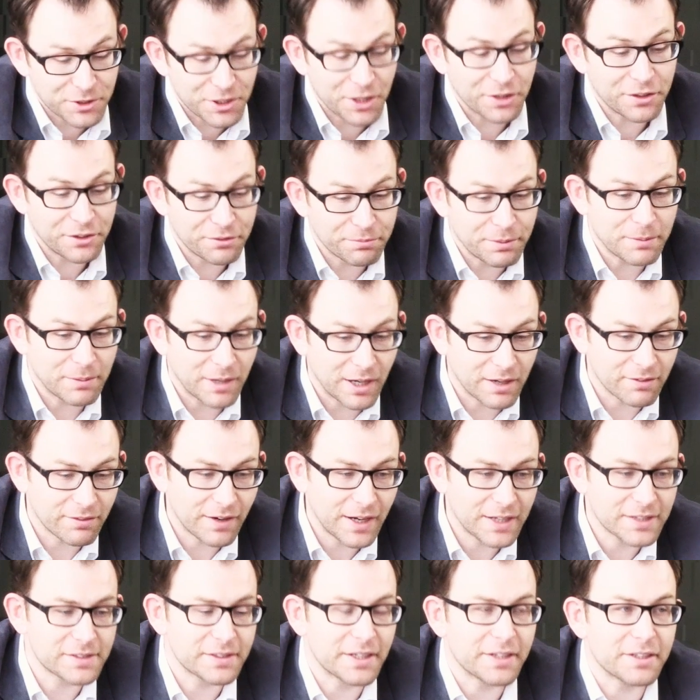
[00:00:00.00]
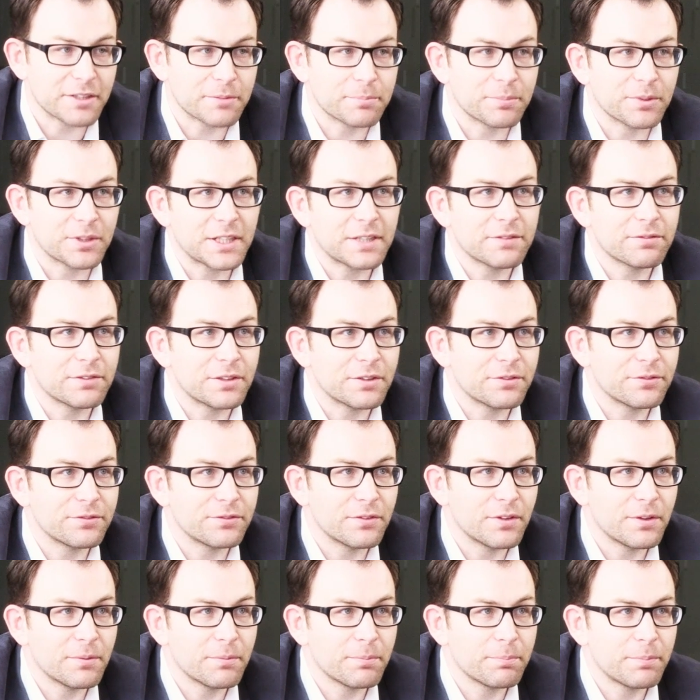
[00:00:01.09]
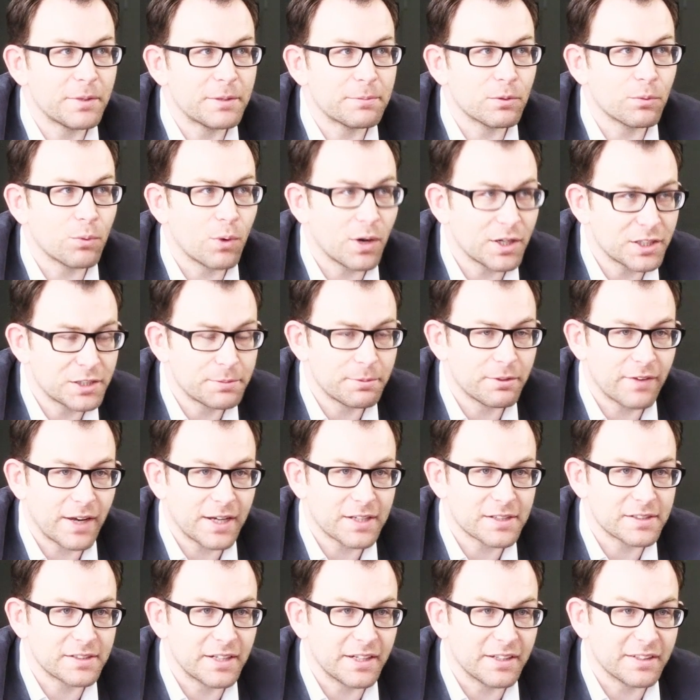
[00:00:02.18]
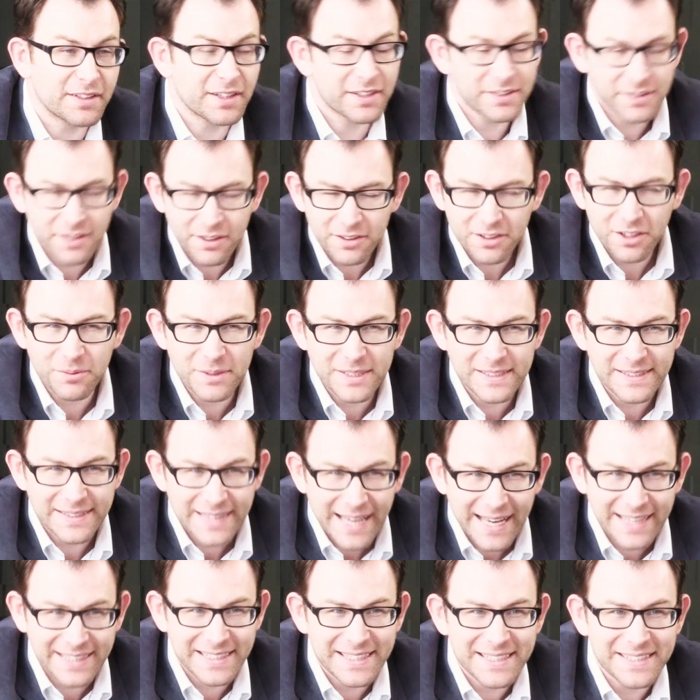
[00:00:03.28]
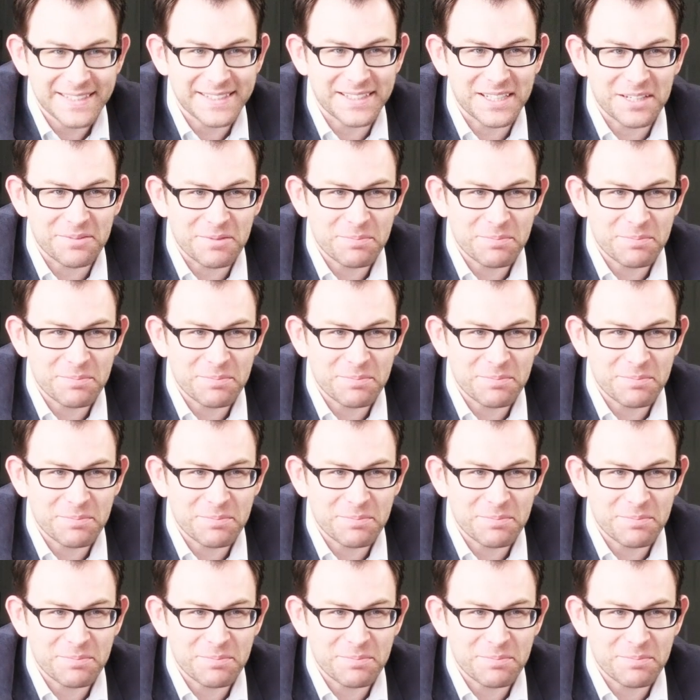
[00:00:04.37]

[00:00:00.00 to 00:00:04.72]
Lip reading: majority of people are vaccinated, but even if people want to be vaccinated, it's not always that easy.